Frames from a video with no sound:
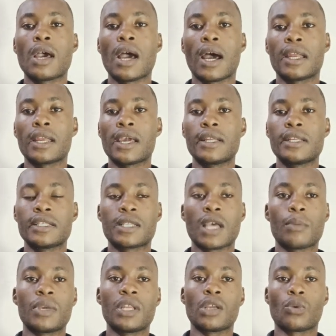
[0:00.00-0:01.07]
and then
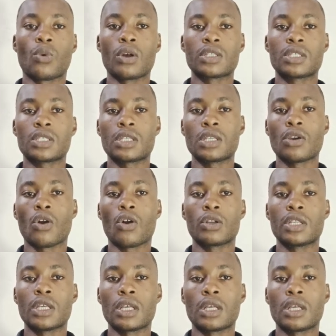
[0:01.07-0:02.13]
determine the quantity, or
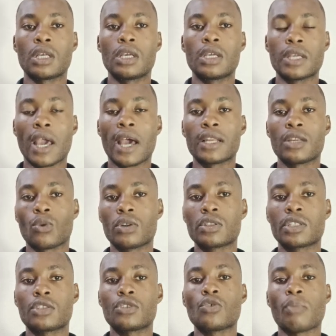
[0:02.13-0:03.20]
the
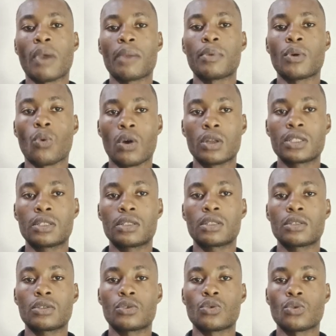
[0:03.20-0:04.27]
quantity you might be want
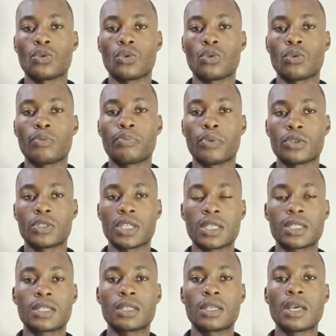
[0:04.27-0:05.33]
to
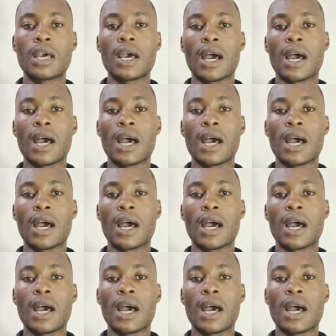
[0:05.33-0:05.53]
purchase,